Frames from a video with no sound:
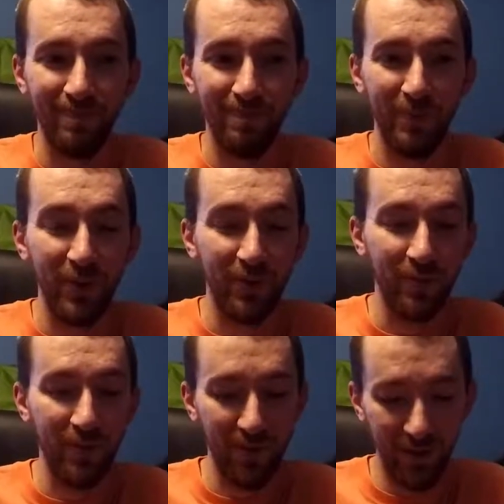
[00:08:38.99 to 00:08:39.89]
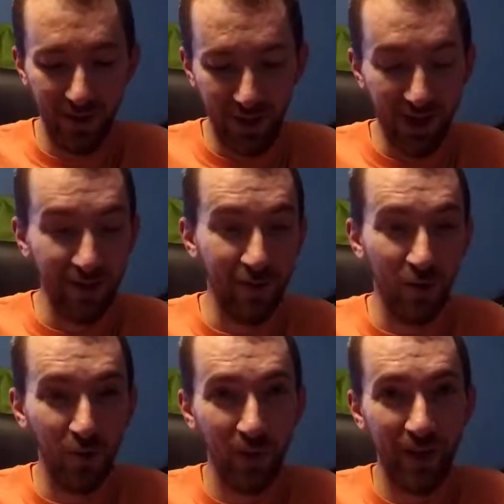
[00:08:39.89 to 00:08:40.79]
But again,
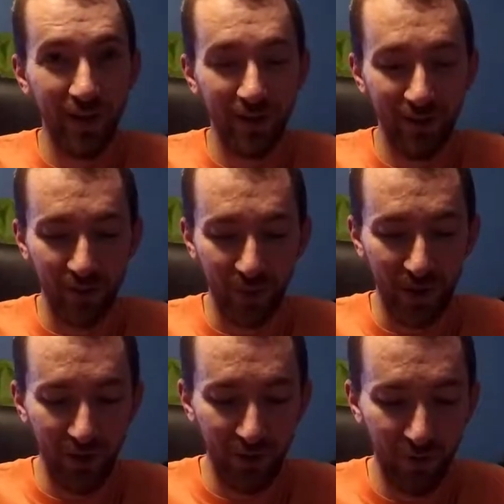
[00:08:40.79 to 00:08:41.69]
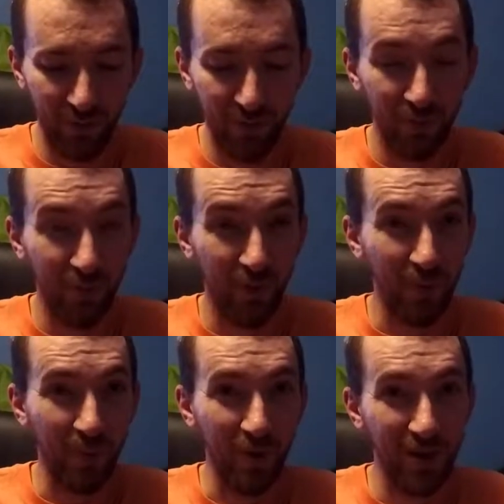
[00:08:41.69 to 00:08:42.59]
don't let it dissuade you from
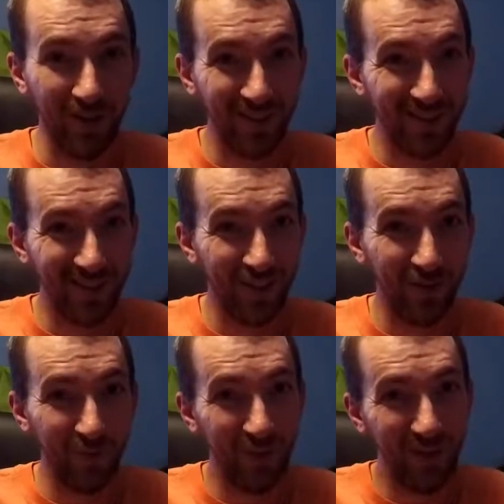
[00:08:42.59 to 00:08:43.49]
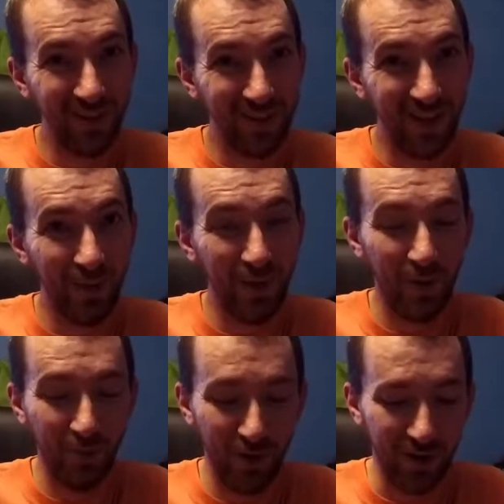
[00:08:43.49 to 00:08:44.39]
the product itself, because it's not a
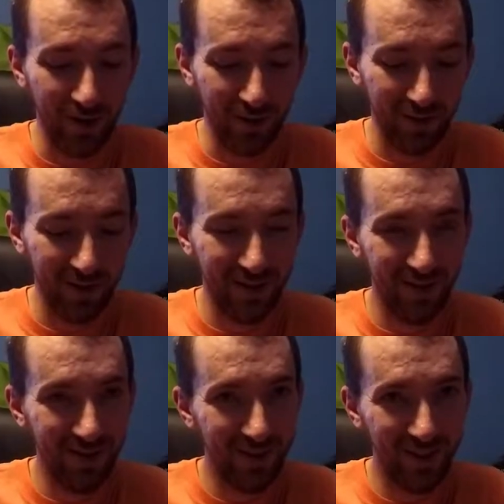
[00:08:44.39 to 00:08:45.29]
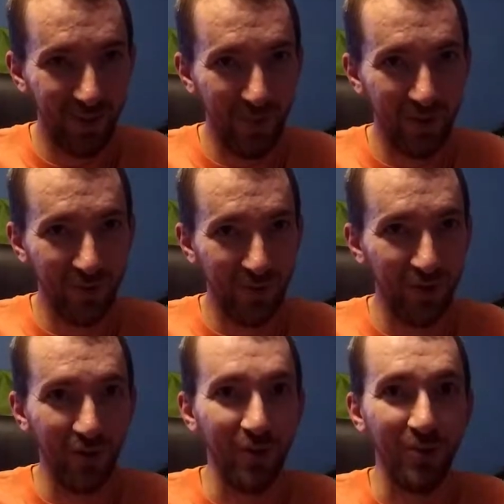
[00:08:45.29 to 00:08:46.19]
bad product. It just depends on
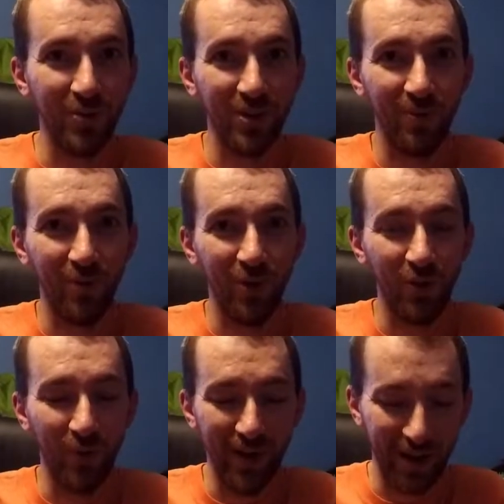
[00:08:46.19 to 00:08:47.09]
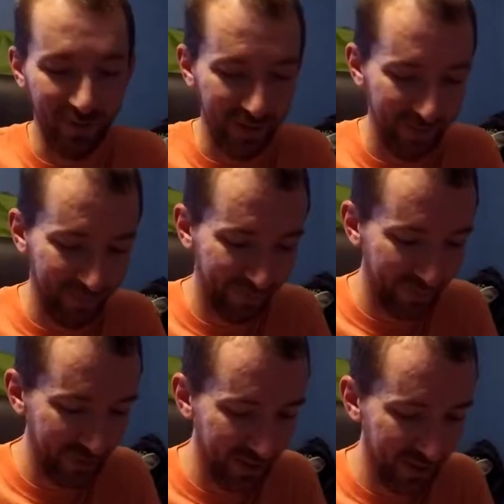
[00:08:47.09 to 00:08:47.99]
your use and what you want out of it.
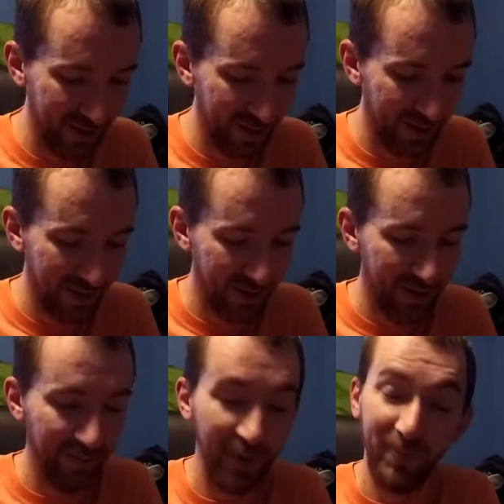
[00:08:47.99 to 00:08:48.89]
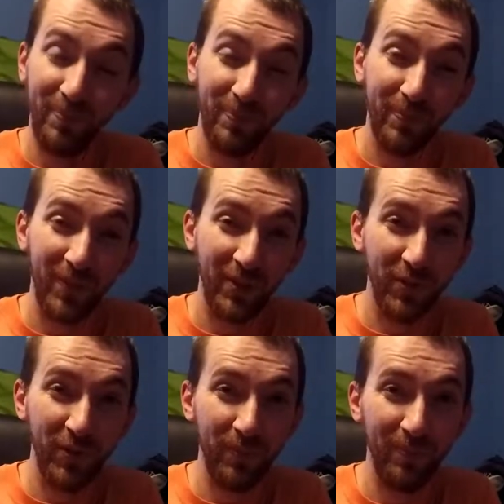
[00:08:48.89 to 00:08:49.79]
But that's
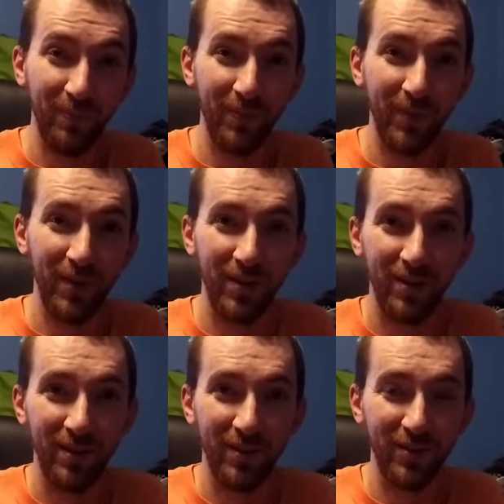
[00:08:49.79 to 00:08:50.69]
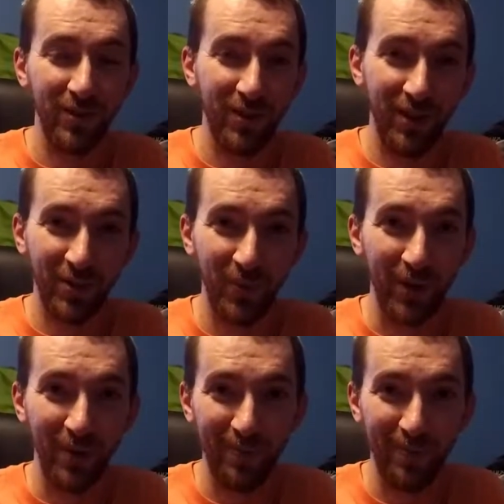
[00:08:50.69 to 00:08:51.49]
it. See you next week.